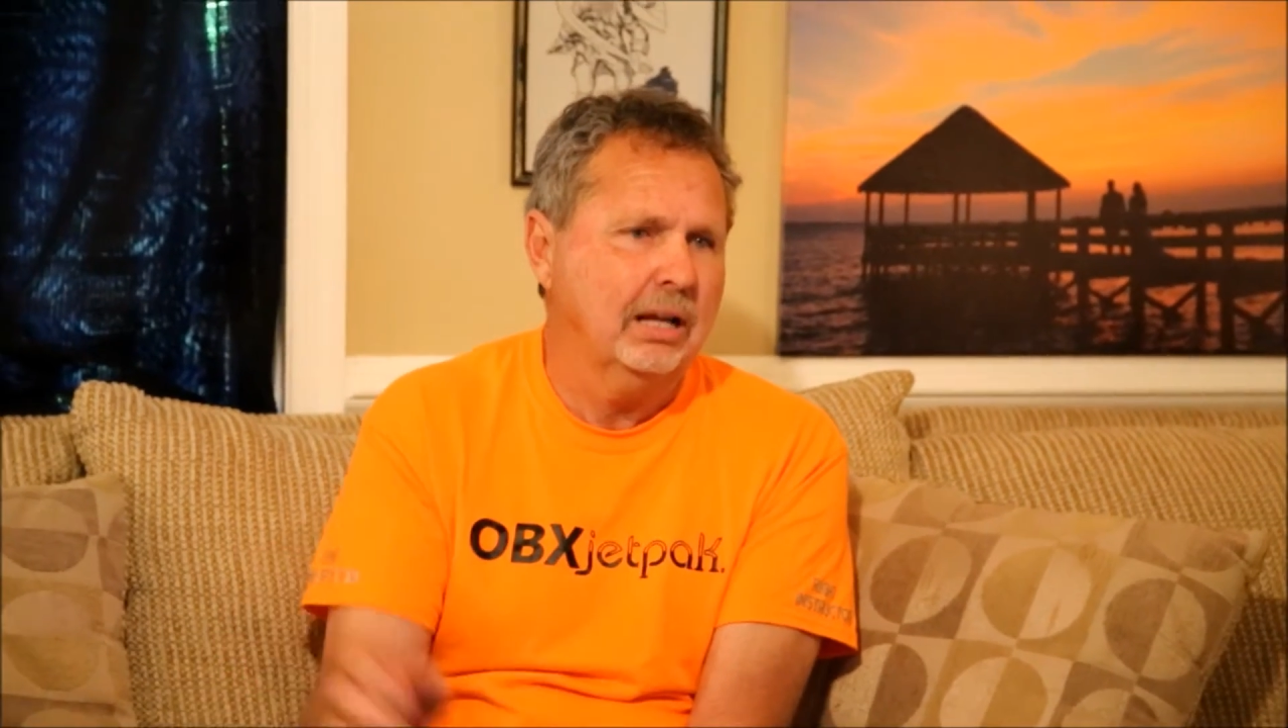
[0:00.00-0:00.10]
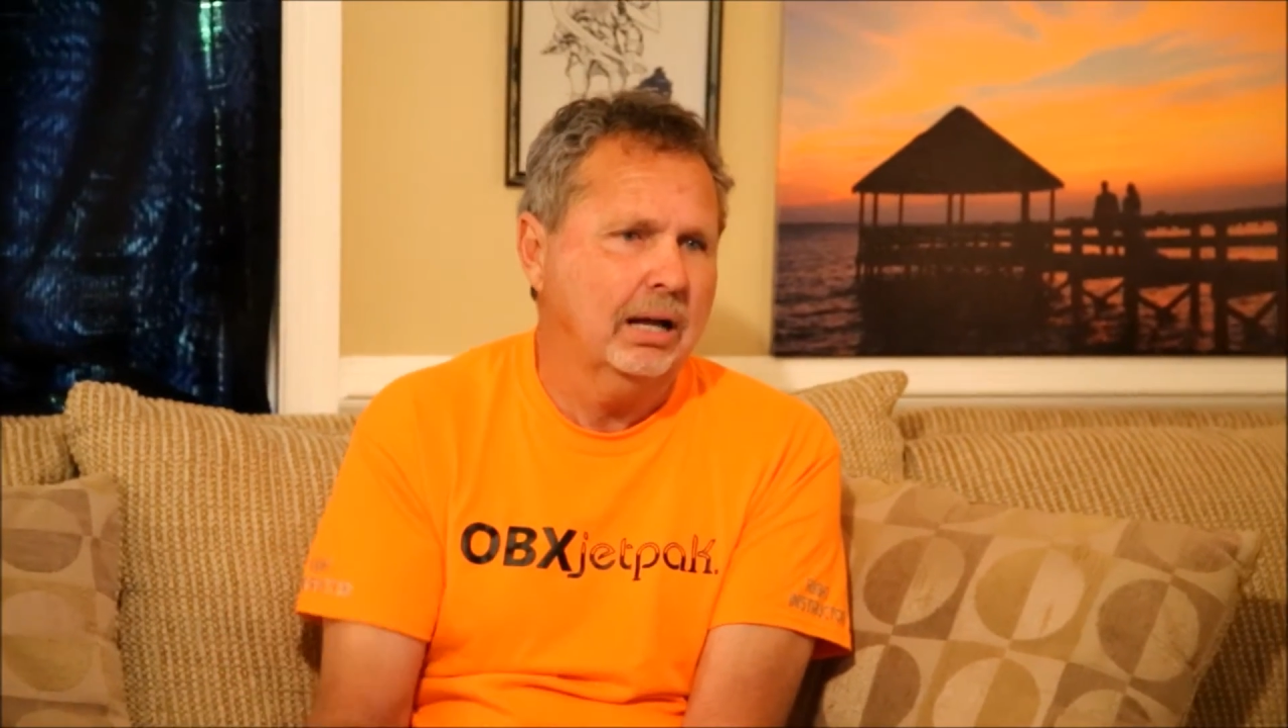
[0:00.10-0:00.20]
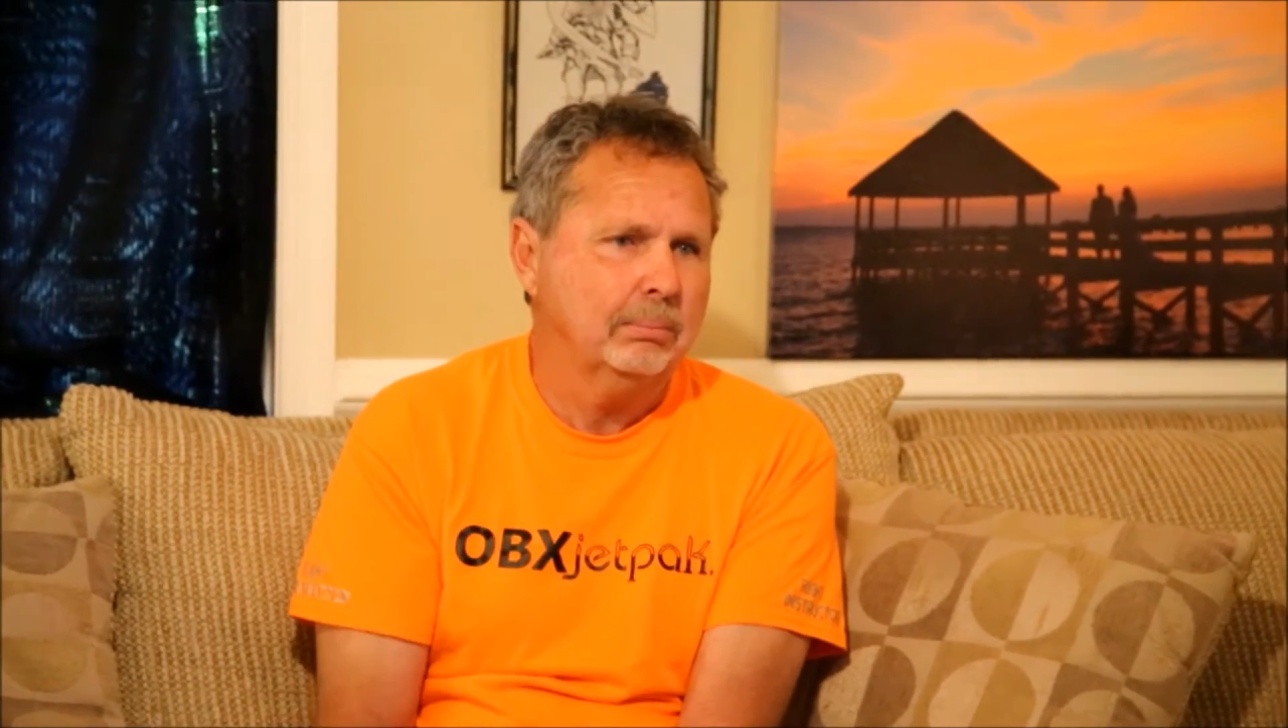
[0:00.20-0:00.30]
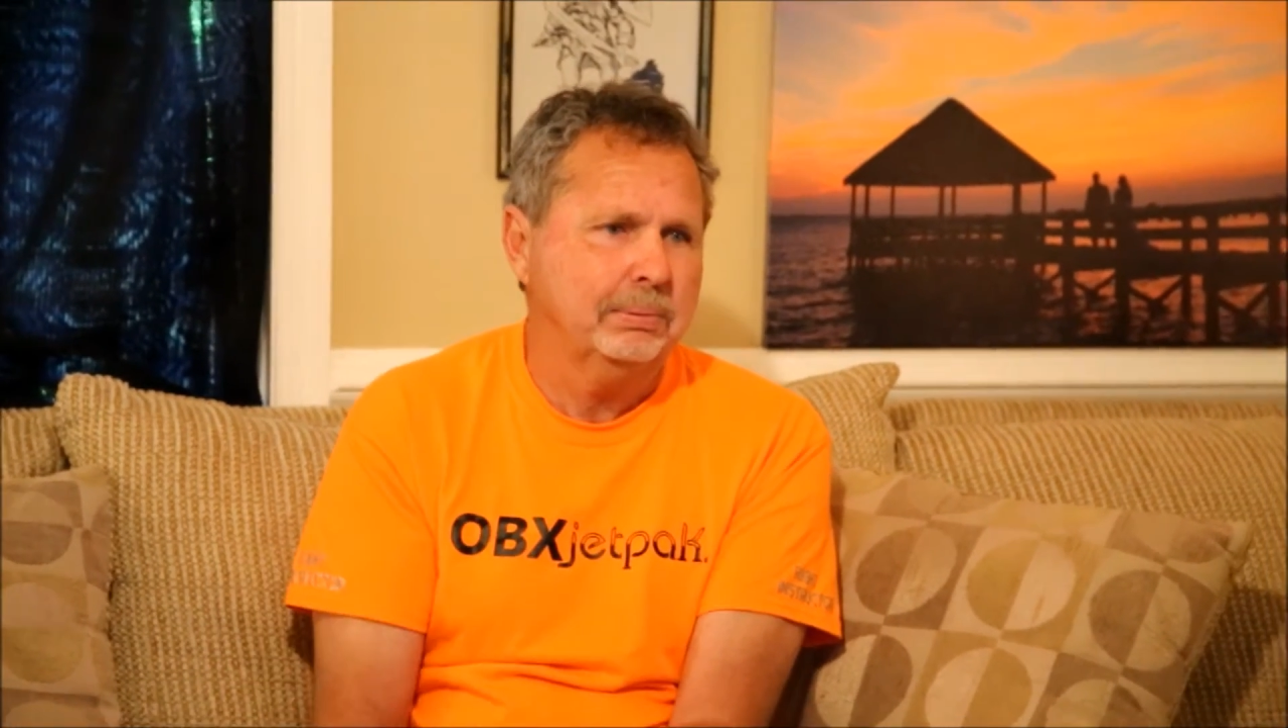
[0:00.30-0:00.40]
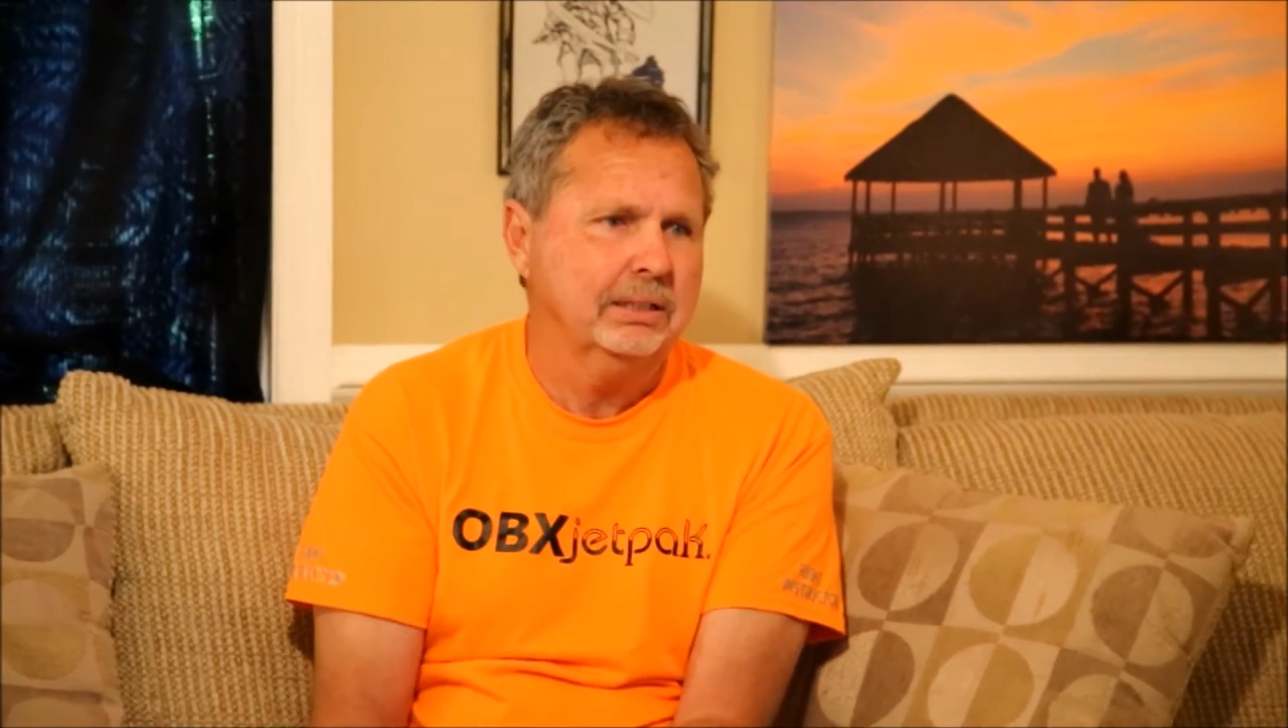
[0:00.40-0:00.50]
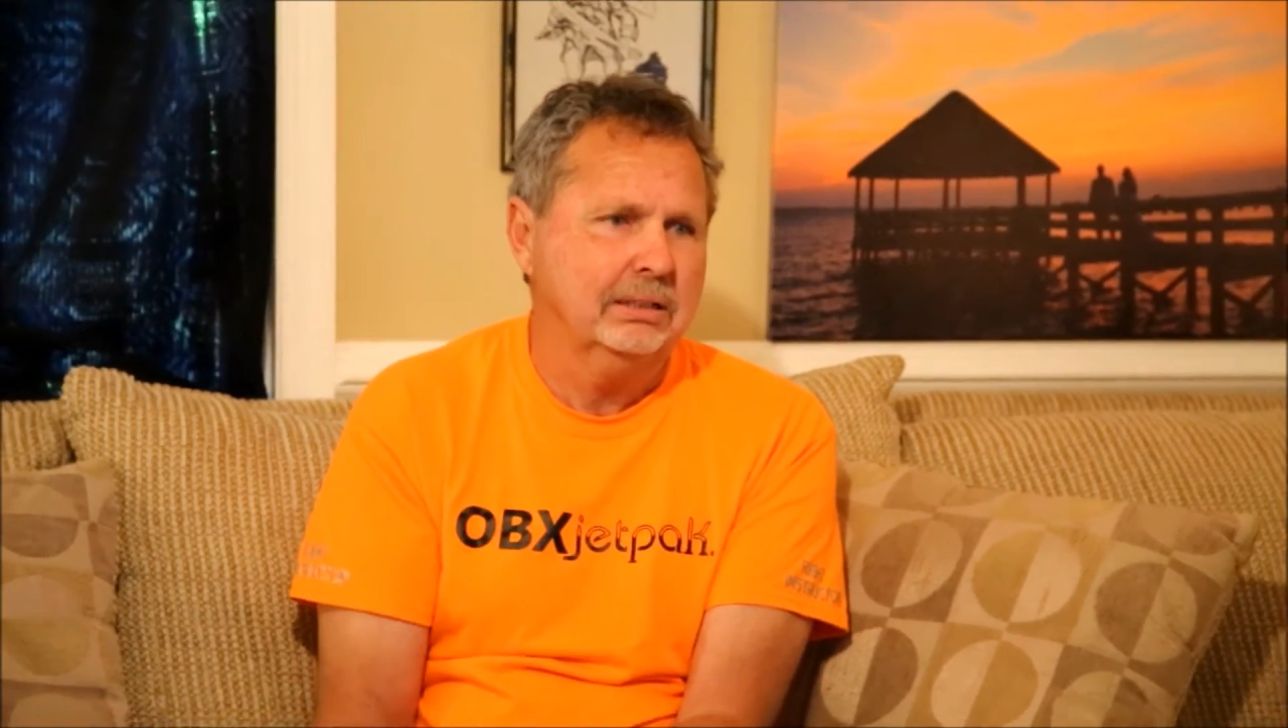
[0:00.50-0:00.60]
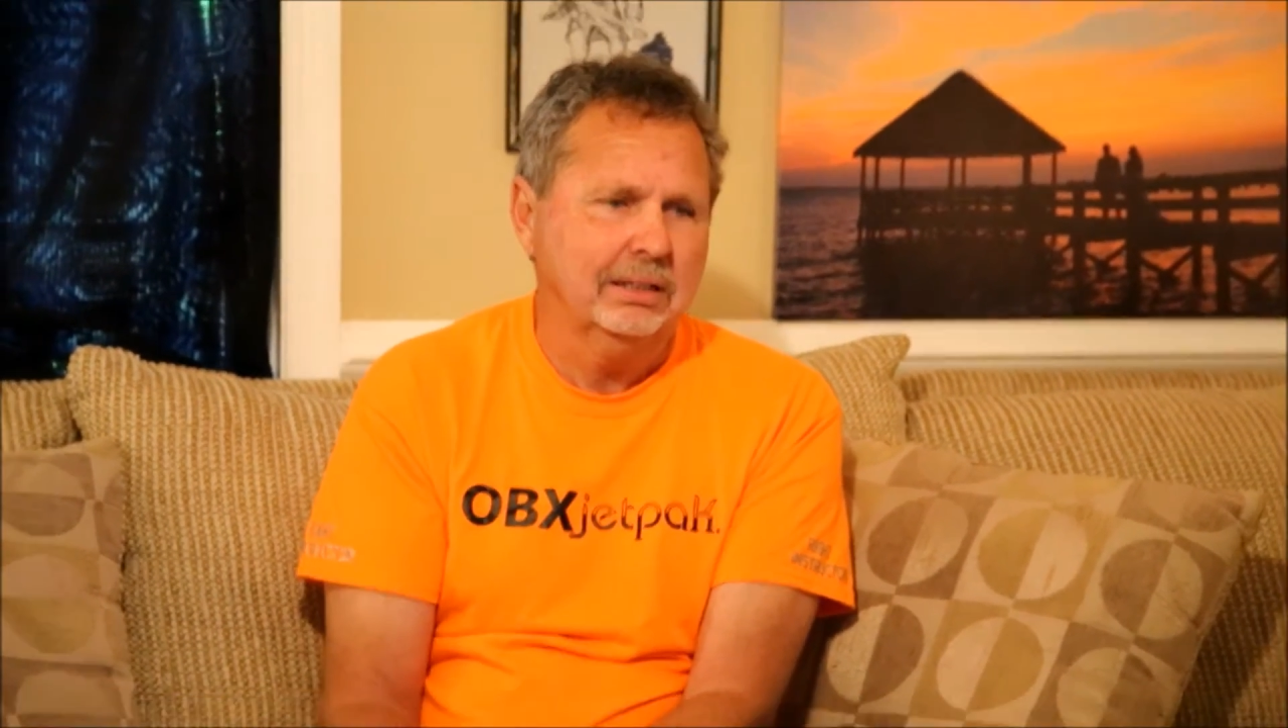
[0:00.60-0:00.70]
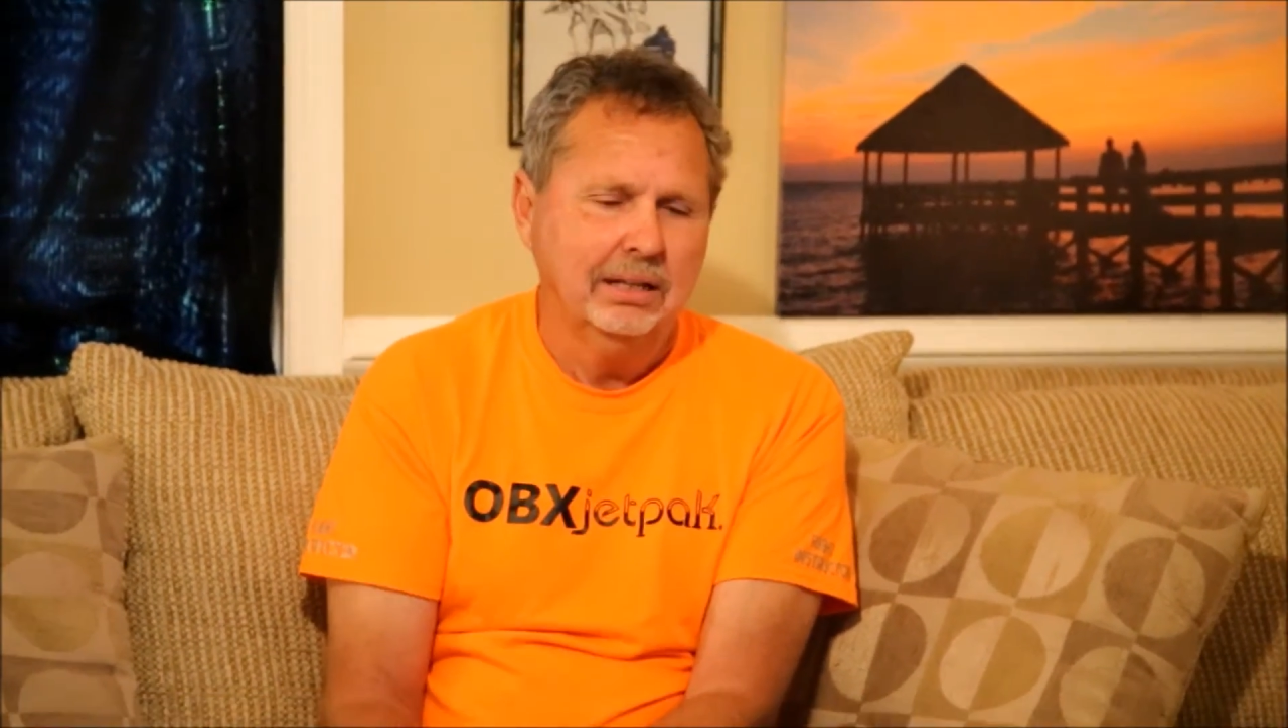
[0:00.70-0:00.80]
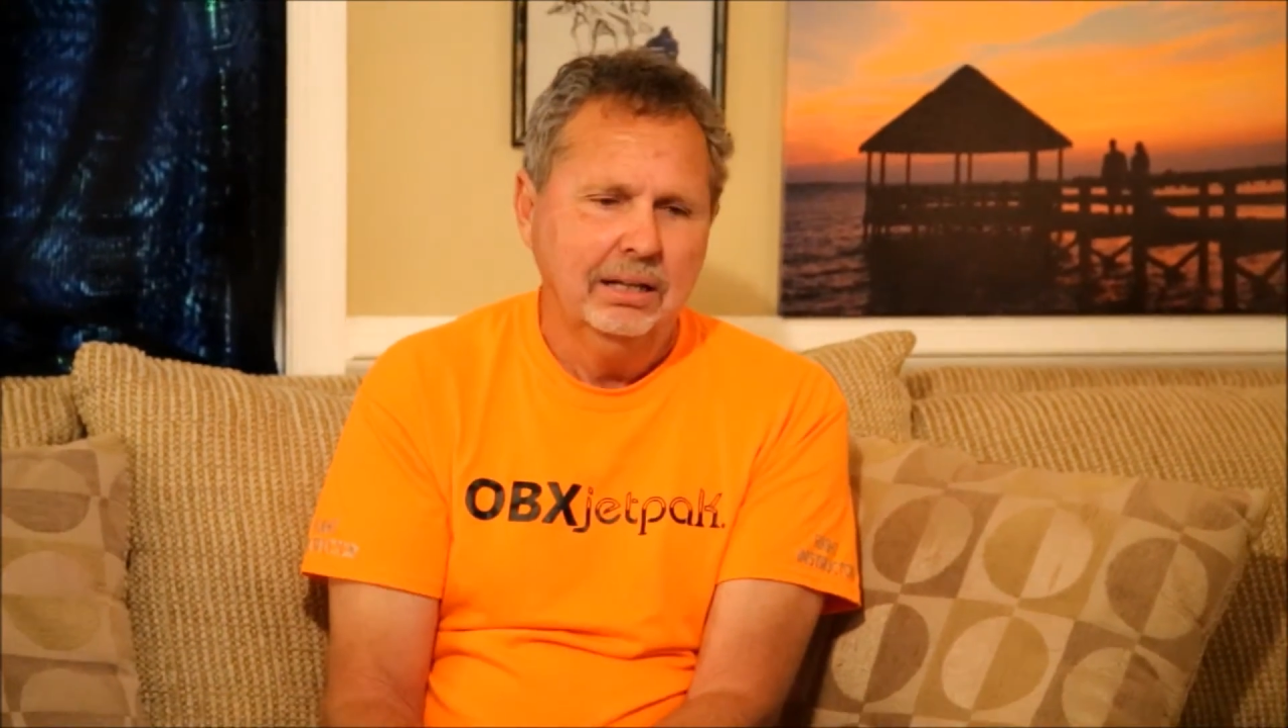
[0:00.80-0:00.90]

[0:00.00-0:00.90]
up, and